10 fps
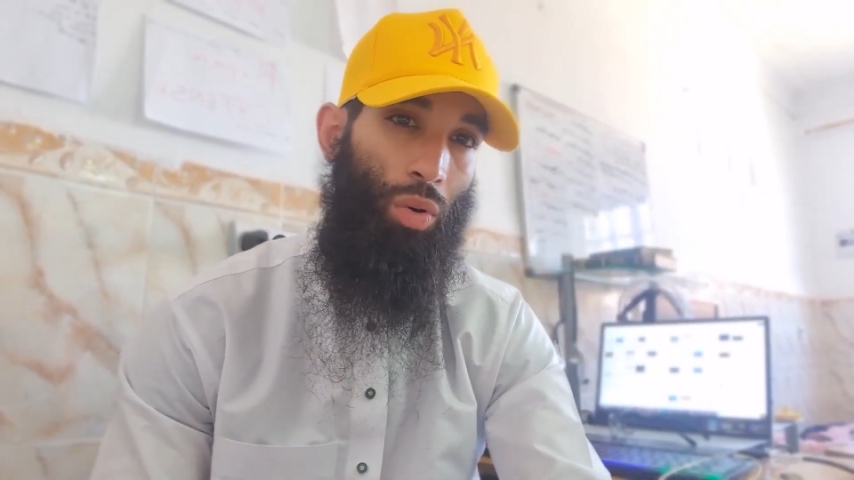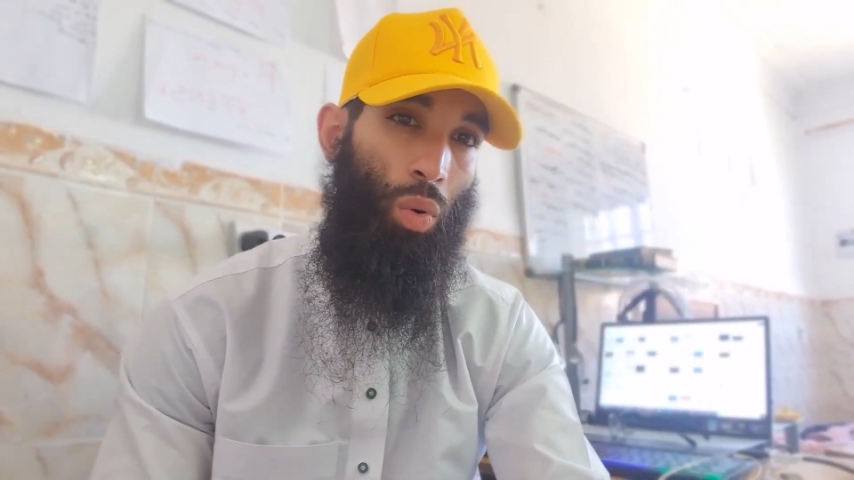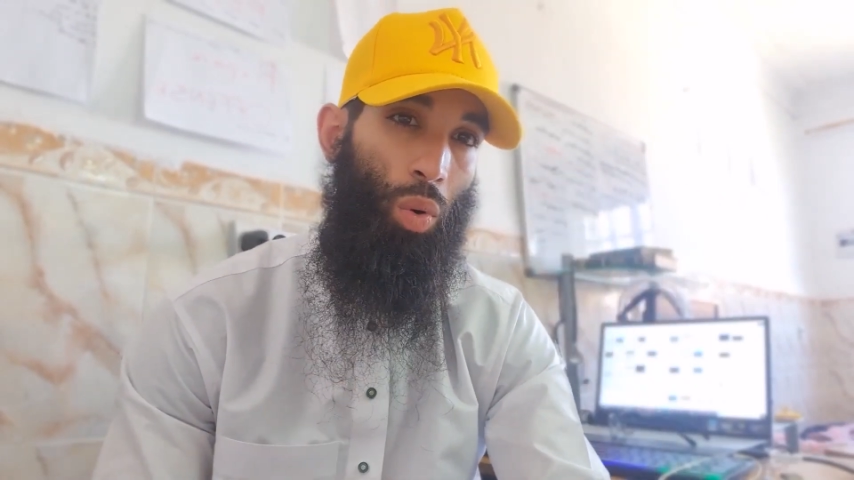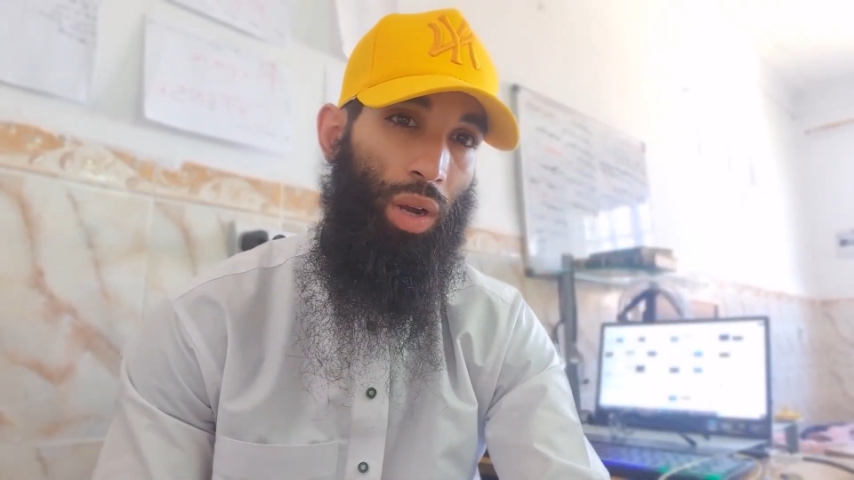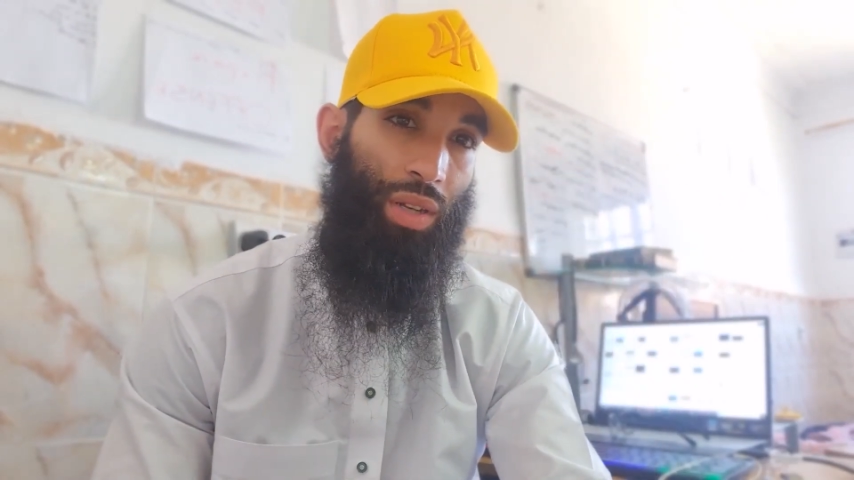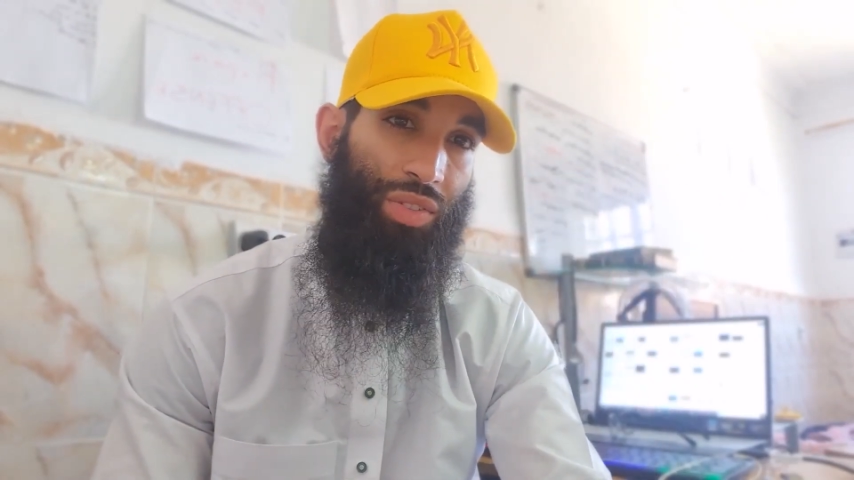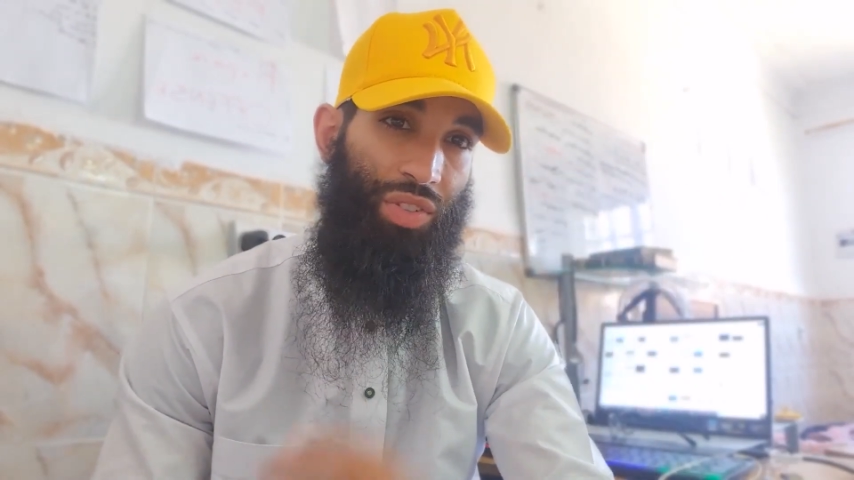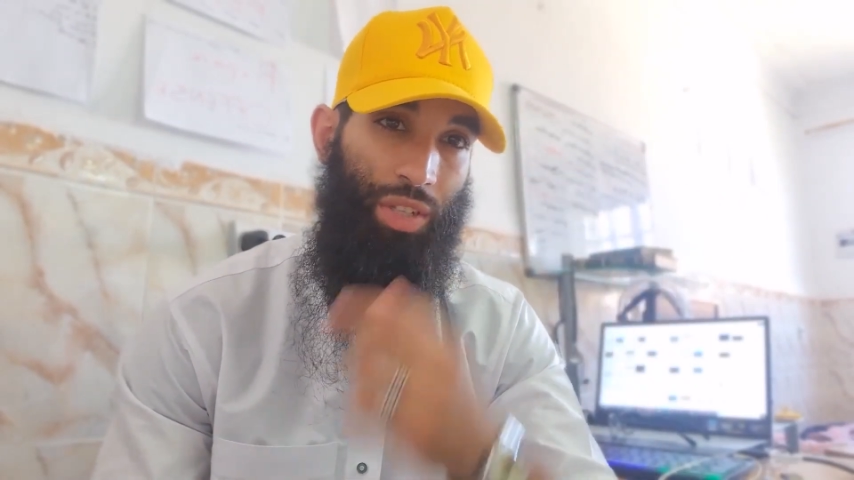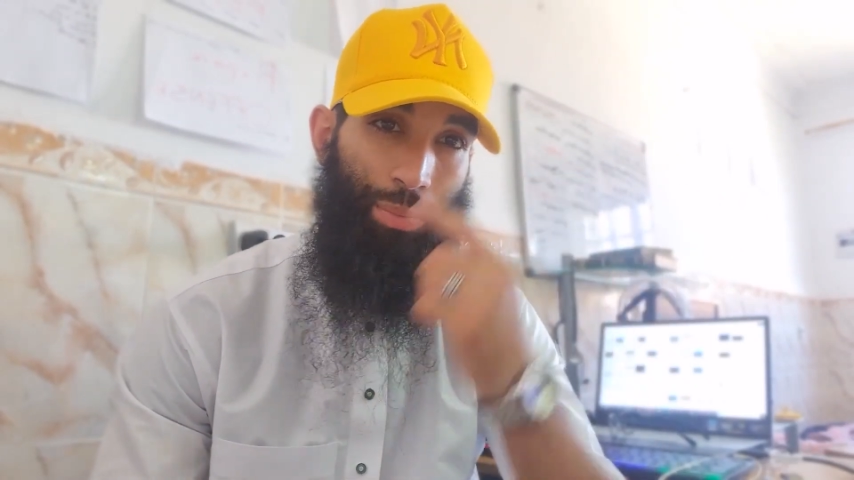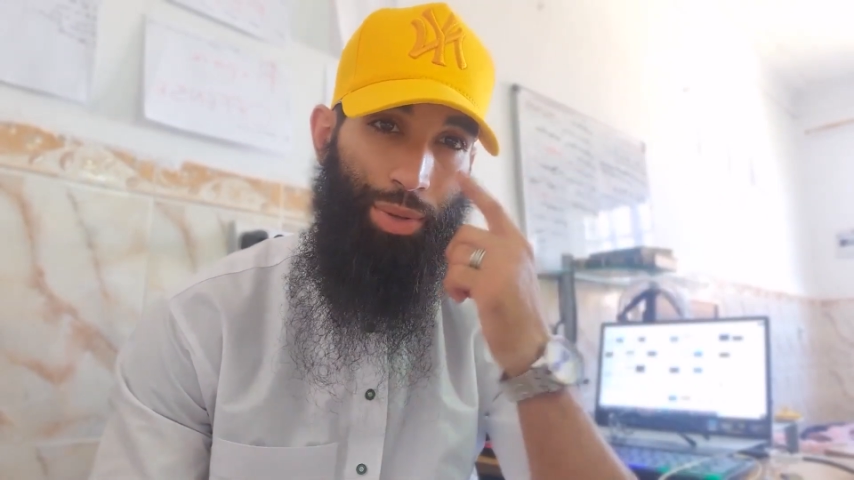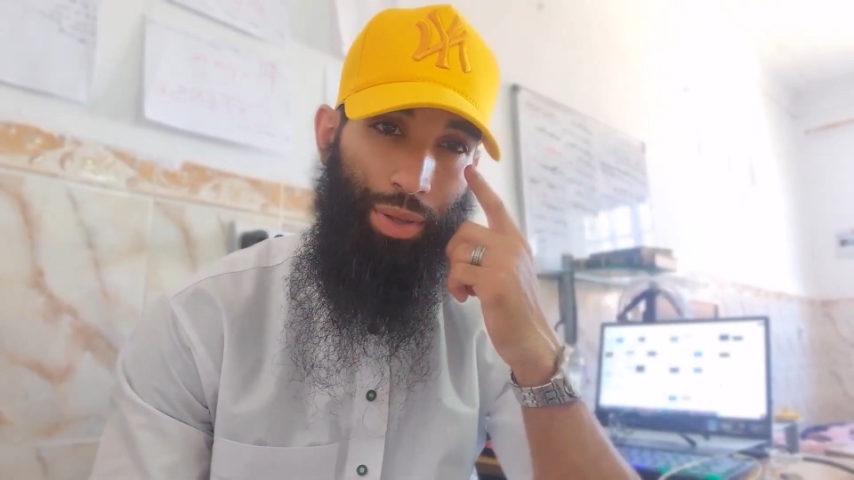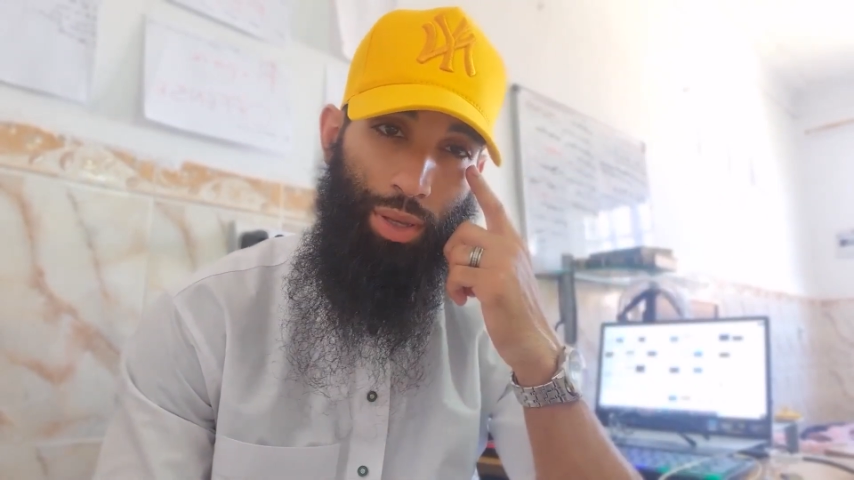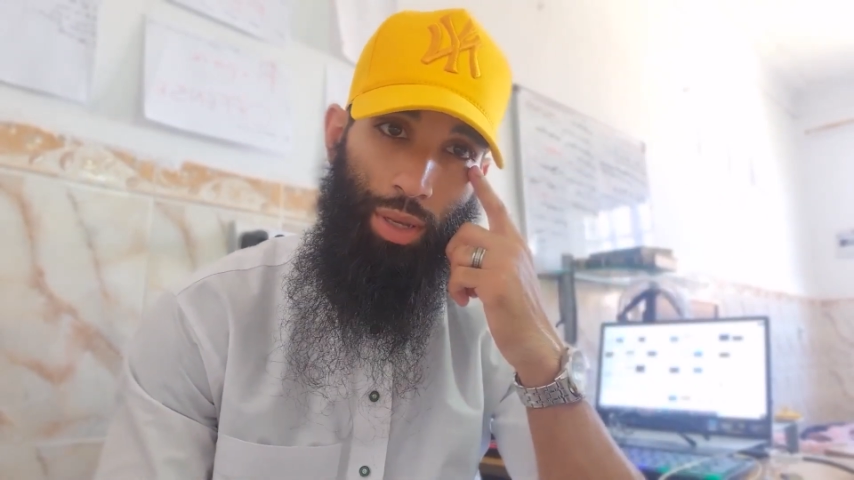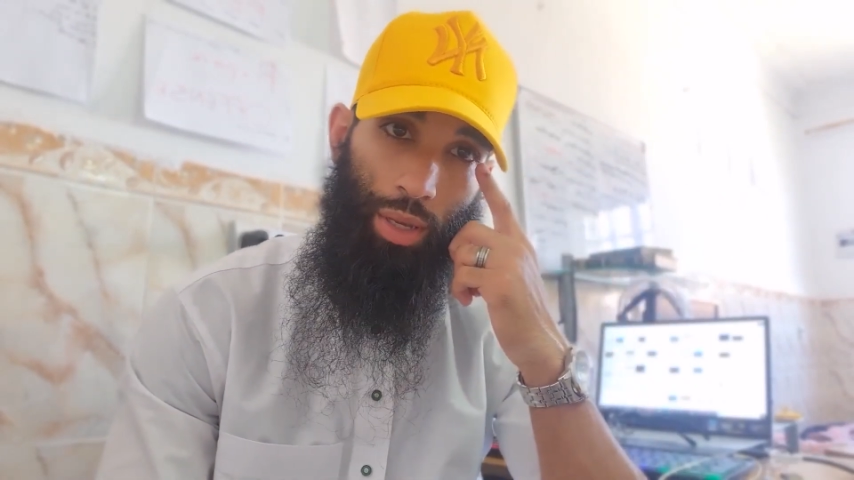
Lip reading: OSCP.